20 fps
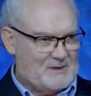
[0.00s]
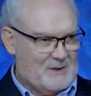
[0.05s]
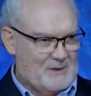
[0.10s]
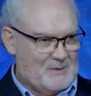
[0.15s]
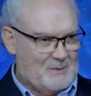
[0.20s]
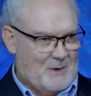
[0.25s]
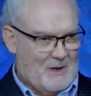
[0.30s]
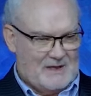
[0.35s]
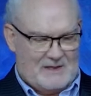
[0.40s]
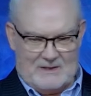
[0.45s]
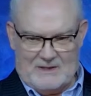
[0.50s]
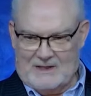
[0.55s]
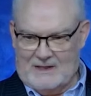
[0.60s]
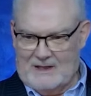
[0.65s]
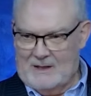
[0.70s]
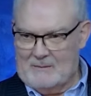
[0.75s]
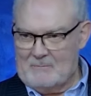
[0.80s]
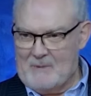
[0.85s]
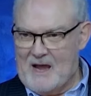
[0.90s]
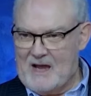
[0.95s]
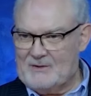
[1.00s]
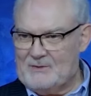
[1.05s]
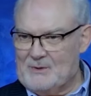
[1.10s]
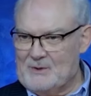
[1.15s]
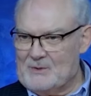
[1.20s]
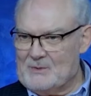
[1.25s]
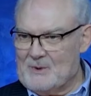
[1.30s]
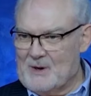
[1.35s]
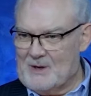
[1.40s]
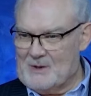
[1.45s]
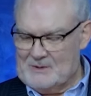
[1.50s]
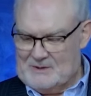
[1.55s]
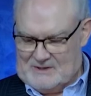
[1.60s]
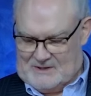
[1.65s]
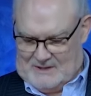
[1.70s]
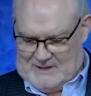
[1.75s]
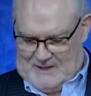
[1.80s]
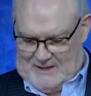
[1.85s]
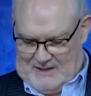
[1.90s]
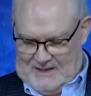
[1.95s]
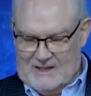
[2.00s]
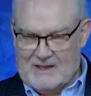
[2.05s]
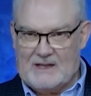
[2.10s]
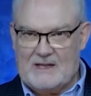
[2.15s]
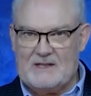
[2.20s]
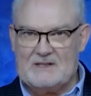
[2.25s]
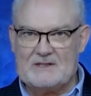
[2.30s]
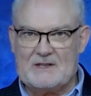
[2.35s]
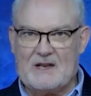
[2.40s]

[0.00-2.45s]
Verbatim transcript: on what Matthew wrote in his